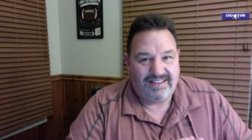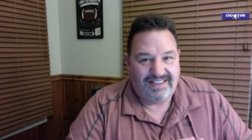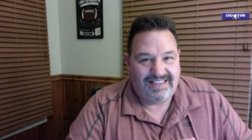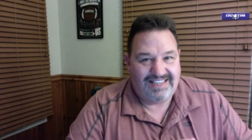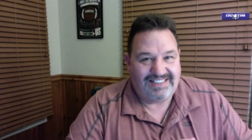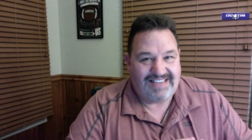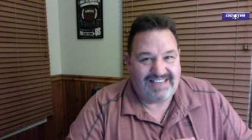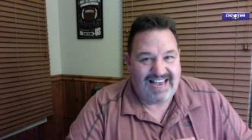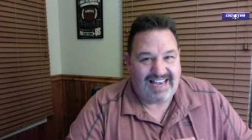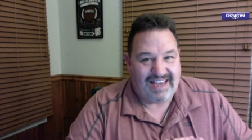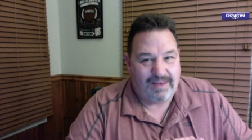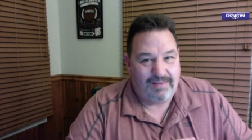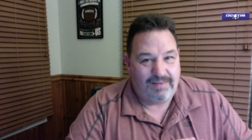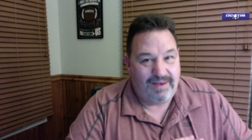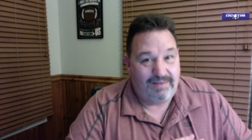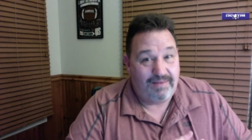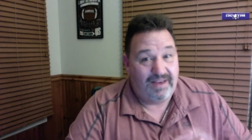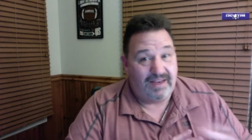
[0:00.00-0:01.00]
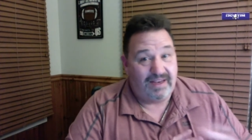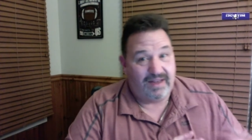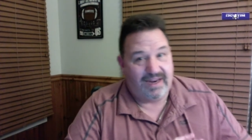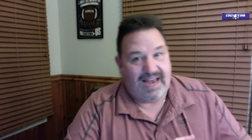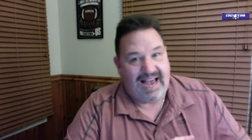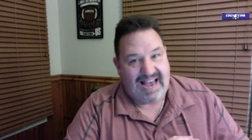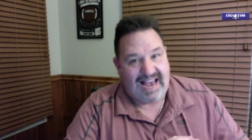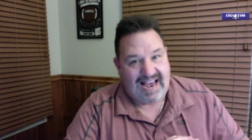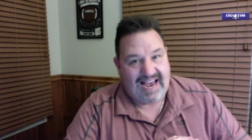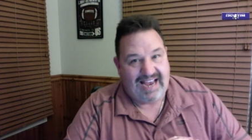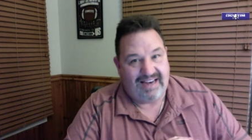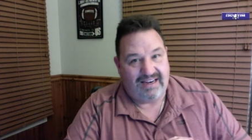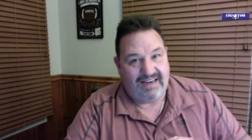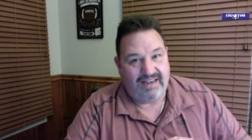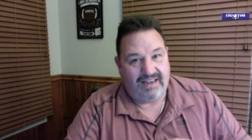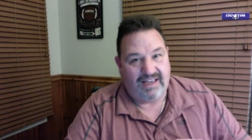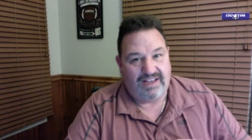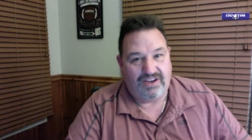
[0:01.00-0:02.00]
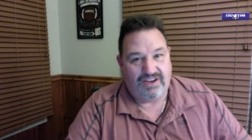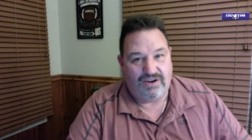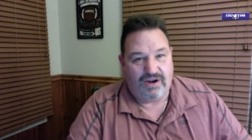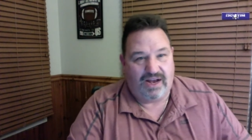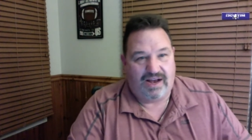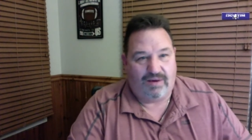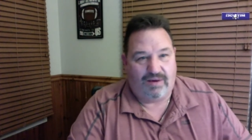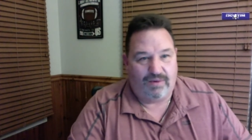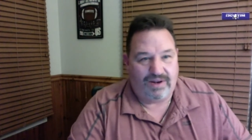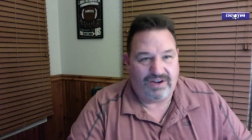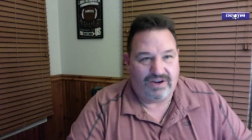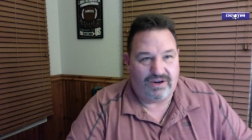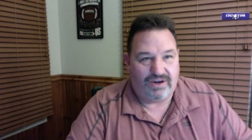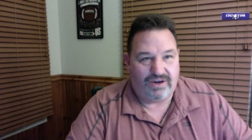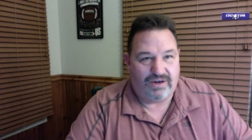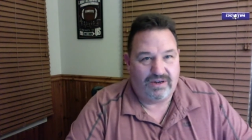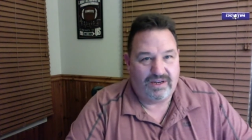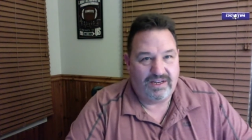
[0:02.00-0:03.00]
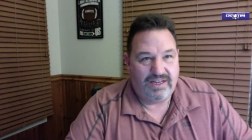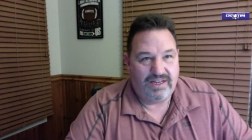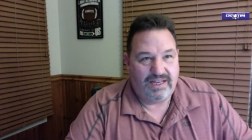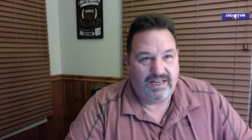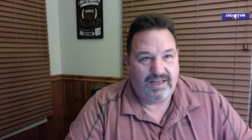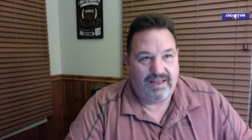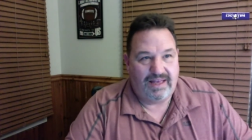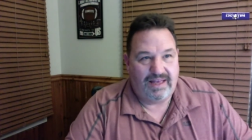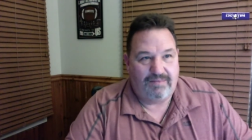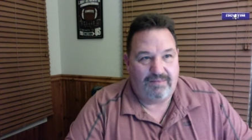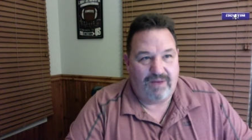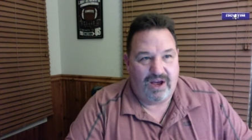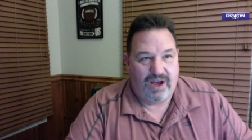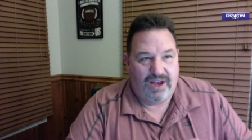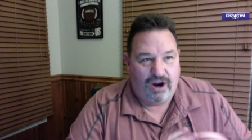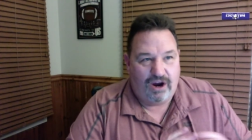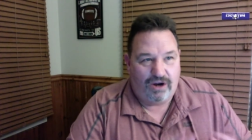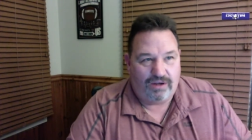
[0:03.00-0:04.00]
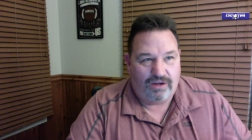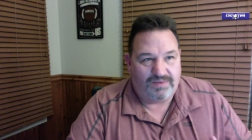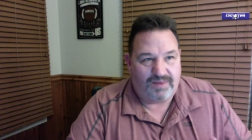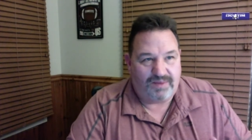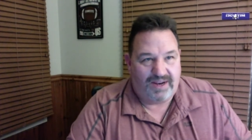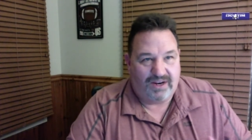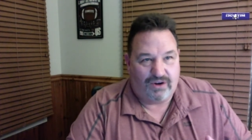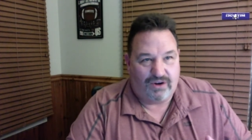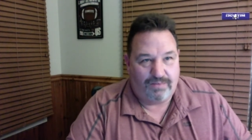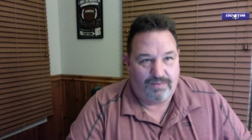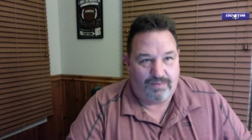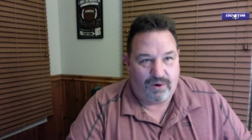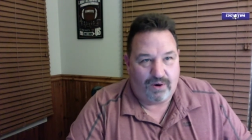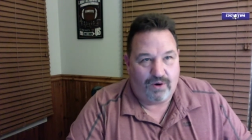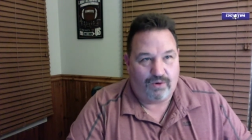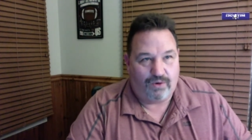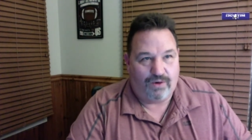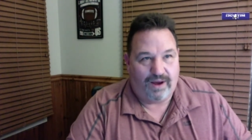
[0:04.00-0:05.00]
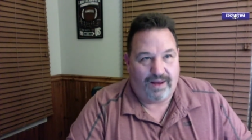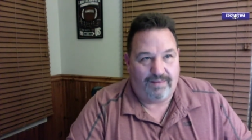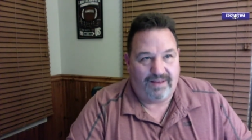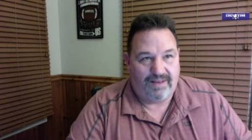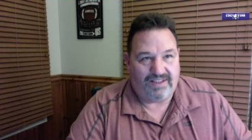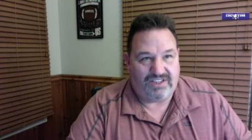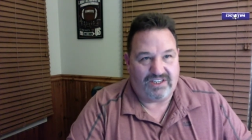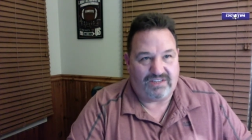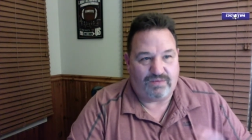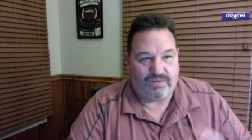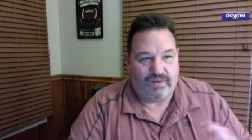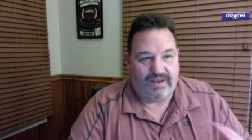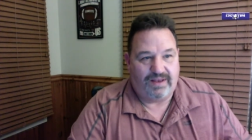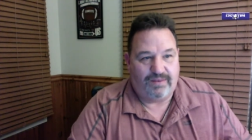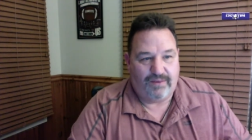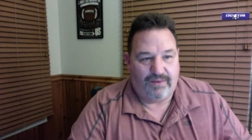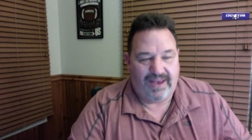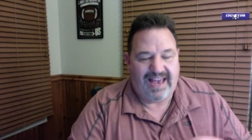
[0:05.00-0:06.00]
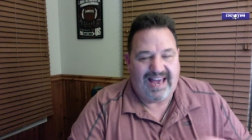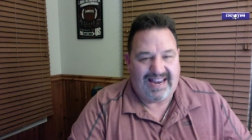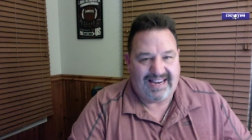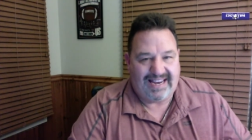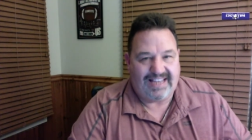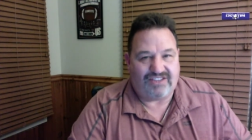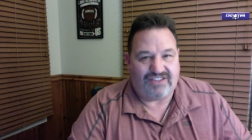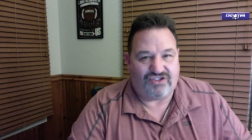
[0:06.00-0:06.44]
is that commitment going to hide? And you know how when you're and, and Harlem's been a good program. It's just we, we had to get